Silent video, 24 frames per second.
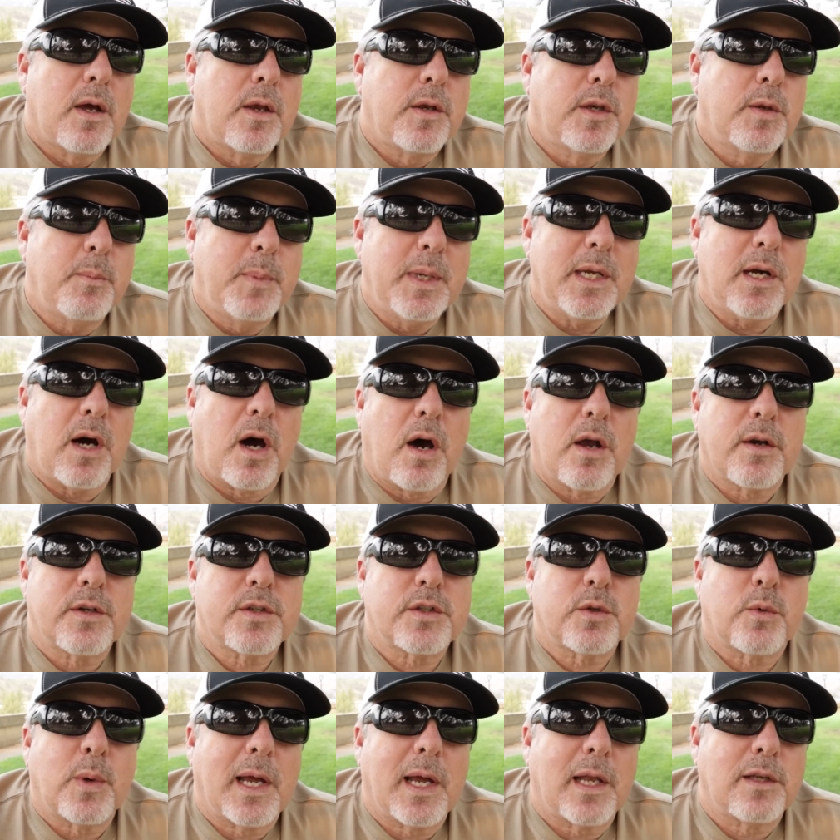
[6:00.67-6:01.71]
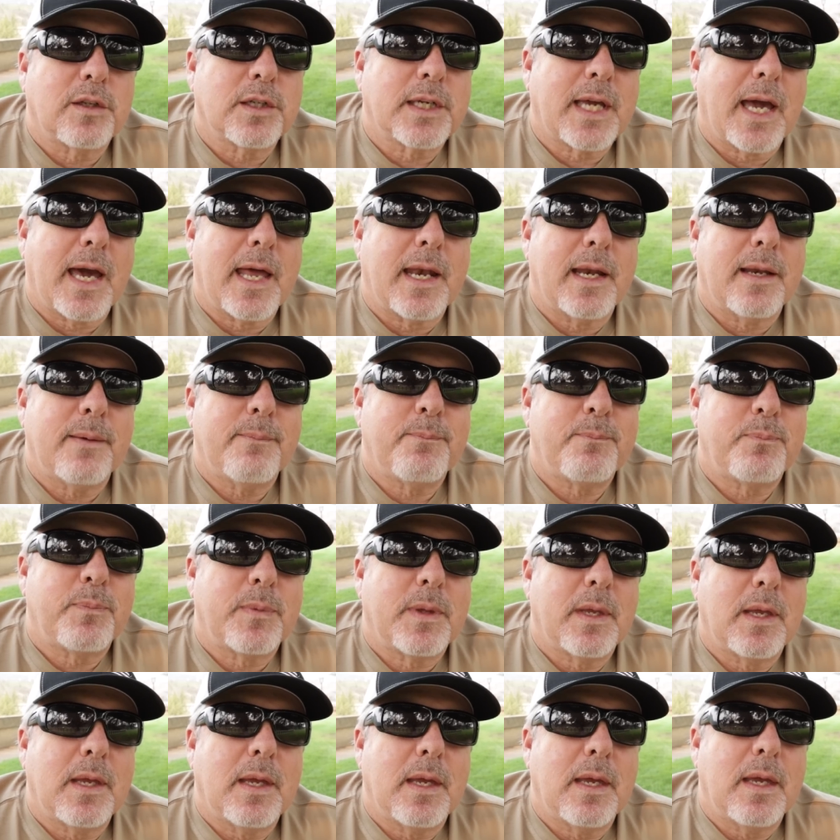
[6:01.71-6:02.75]
To be honest, I look at it,
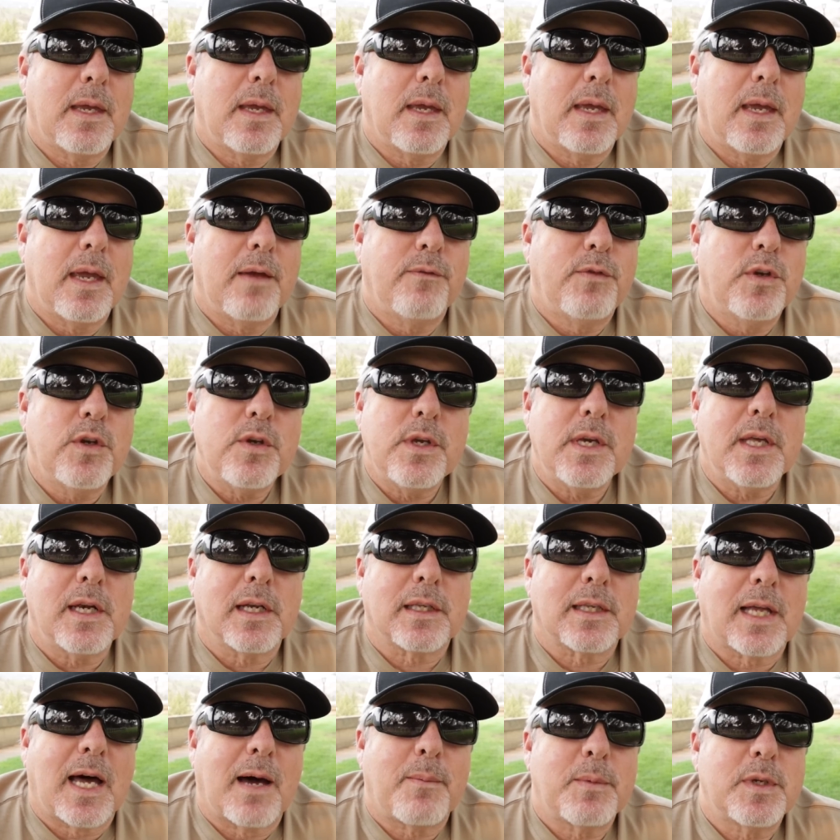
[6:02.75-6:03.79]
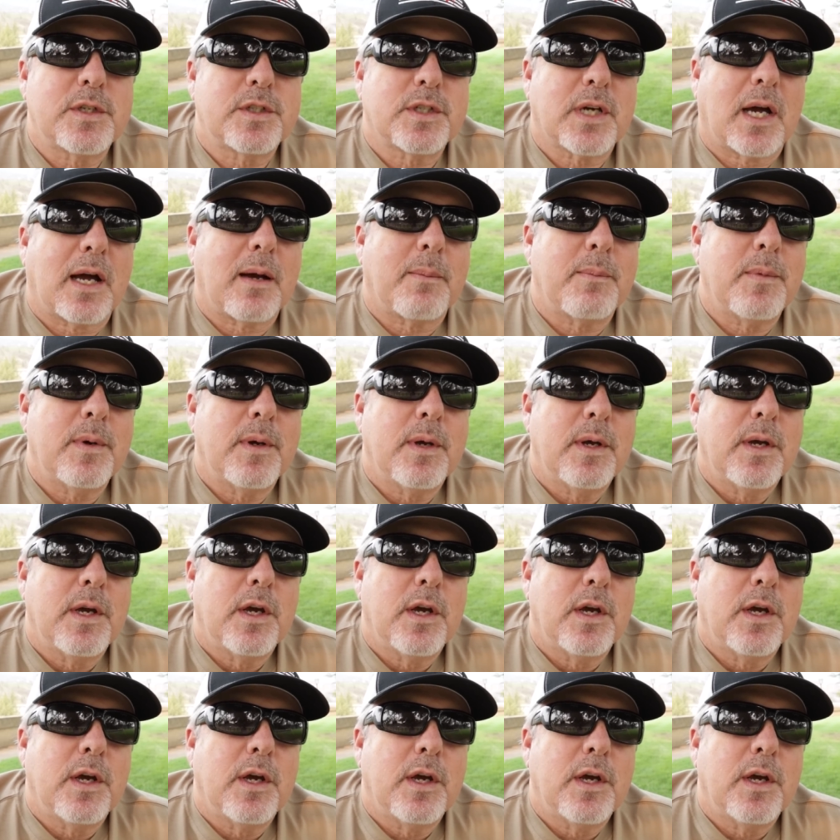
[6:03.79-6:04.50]
if you can get a lineman job,